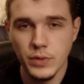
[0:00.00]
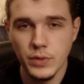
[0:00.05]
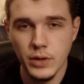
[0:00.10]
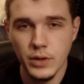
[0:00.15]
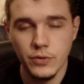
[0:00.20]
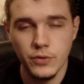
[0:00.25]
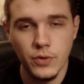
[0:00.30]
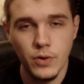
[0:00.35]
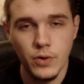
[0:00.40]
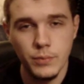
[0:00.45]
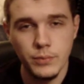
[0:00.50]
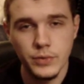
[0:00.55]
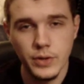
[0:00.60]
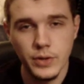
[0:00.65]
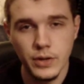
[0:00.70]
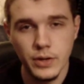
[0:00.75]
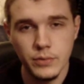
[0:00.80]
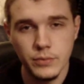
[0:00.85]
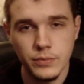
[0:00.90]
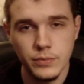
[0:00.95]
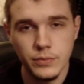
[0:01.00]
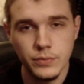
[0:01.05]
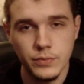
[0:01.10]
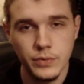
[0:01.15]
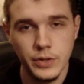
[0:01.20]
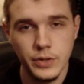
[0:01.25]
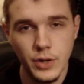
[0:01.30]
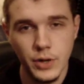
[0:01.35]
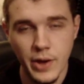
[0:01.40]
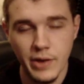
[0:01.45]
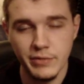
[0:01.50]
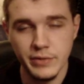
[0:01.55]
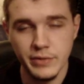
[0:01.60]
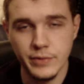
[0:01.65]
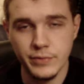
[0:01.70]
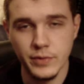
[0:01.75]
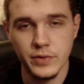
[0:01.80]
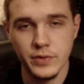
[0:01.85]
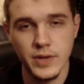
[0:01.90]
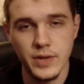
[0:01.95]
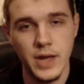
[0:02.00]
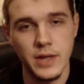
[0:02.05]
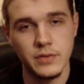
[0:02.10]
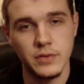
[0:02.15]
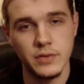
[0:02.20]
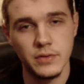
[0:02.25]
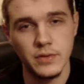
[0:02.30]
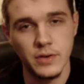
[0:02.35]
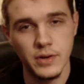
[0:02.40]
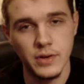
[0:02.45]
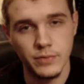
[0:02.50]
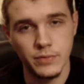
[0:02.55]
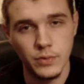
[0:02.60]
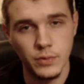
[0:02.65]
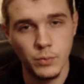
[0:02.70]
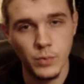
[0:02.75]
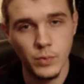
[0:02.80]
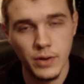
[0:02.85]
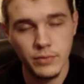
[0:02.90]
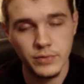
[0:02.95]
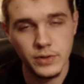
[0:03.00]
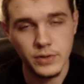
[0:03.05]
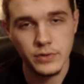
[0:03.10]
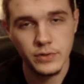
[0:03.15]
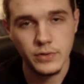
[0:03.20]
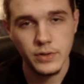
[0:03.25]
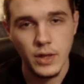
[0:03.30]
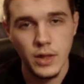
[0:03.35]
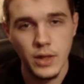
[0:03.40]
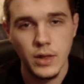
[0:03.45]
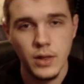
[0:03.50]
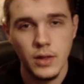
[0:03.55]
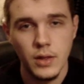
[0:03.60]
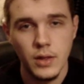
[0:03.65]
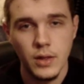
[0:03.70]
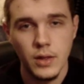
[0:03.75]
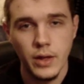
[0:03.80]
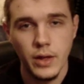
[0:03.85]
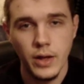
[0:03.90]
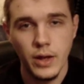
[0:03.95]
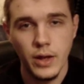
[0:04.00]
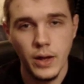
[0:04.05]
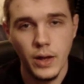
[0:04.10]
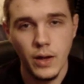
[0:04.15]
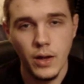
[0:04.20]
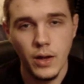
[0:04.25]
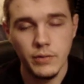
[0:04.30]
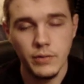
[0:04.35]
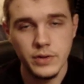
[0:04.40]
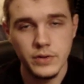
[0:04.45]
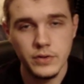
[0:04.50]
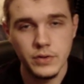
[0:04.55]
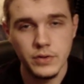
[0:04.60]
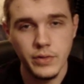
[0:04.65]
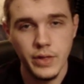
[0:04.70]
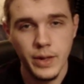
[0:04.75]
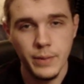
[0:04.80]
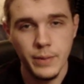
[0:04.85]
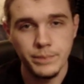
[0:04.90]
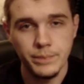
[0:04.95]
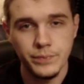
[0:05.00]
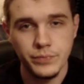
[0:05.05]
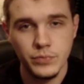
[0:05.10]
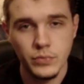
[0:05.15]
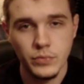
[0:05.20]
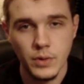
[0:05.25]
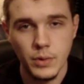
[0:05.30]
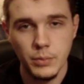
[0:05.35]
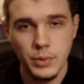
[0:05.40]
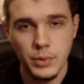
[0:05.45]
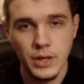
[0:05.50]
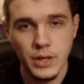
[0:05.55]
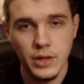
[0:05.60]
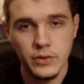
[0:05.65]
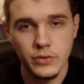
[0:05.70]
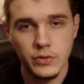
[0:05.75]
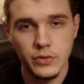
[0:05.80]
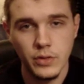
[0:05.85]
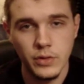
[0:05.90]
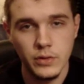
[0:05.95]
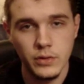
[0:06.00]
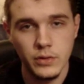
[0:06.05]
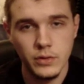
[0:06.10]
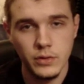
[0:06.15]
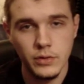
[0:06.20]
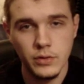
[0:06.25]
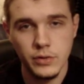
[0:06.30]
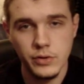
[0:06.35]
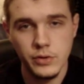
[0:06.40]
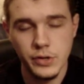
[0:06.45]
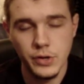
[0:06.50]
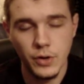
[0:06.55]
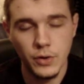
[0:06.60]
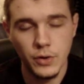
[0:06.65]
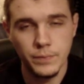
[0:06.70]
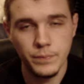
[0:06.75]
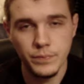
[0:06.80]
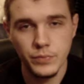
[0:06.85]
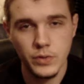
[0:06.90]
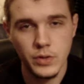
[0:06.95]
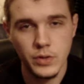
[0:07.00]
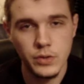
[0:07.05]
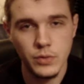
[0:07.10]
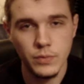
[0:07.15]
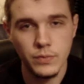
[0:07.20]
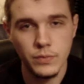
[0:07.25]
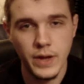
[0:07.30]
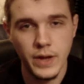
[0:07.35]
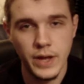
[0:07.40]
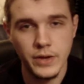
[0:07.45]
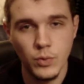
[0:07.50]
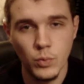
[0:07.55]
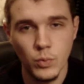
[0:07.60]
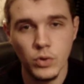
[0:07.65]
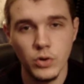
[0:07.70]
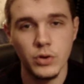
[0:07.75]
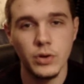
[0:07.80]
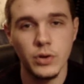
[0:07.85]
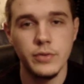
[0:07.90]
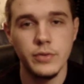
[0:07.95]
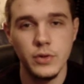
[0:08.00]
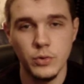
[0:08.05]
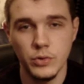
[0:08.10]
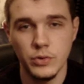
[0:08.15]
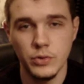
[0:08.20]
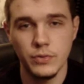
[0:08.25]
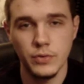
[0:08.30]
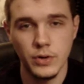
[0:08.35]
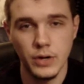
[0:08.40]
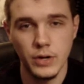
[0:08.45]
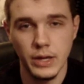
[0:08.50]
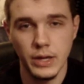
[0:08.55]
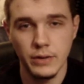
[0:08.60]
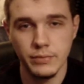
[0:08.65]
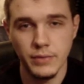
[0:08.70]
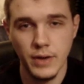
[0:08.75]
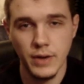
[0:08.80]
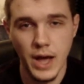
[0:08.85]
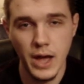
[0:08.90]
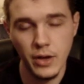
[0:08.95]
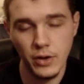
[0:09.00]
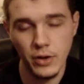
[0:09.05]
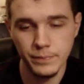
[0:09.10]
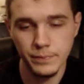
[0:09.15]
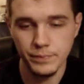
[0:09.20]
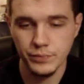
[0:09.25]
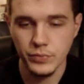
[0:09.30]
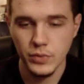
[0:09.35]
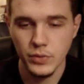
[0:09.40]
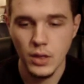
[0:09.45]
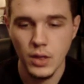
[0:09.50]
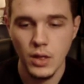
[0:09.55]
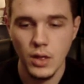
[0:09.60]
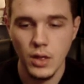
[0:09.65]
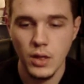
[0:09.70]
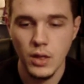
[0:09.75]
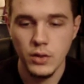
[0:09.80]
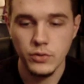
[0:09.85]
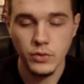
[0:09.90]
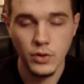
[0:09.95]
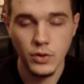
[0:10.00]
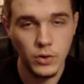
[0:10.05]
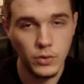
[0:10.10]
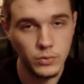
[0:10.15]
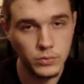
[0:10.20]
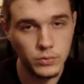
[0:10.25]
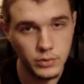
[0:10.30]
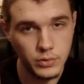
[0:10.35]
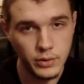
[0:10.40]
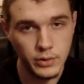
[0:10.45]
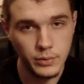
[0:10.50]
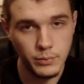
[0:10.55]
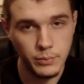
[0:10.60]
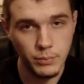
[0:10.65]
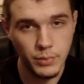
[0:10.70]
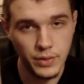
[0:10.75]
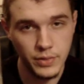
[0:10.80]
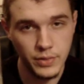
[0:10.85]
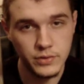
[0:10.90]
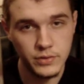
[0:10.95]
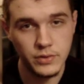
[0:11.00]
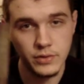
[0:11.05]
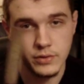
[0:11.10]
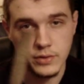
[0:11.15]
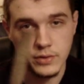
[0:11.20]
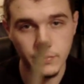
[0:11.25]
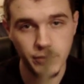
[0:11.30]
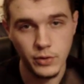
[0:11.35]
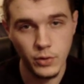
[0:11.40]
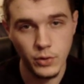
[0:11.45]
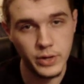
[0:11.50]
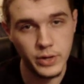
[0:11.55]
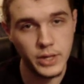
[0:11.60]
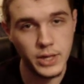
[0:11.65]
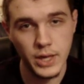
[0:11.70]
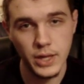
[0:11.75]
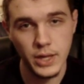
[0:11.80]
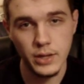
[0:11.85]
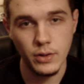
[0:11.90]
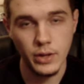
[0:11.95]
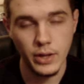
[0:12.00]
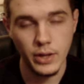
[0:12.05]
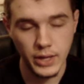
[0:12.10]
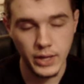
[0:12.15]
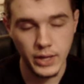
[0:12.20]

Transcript: in terms of having different sizes and different roughness of each of them, because you'll find a world of use for a file. So, but this is, if you only get